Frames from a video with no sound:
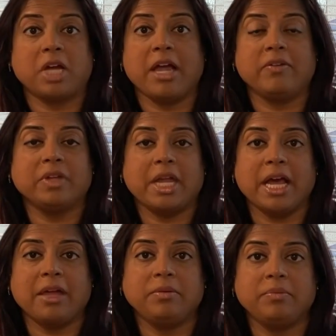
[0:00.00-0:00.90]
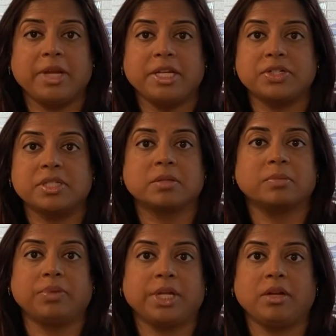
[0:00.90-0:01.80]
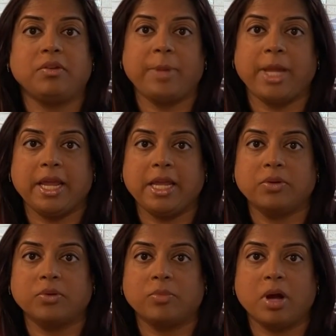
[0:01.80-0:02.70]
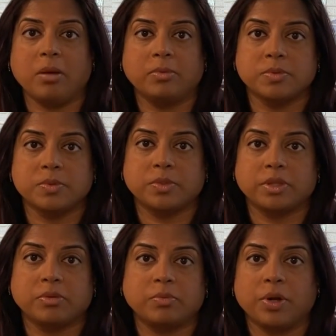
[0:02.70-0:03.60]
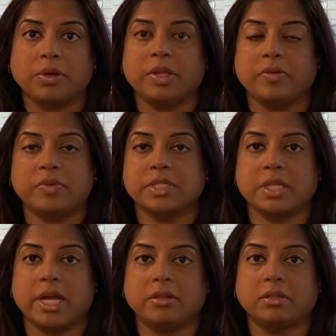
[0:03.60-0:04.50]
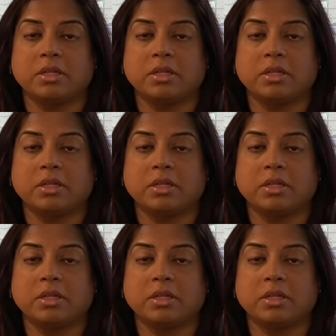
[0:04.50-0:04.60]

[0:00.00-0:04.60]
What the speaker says: I haven't had patients complain of pain or problems with wearing the Invisalign.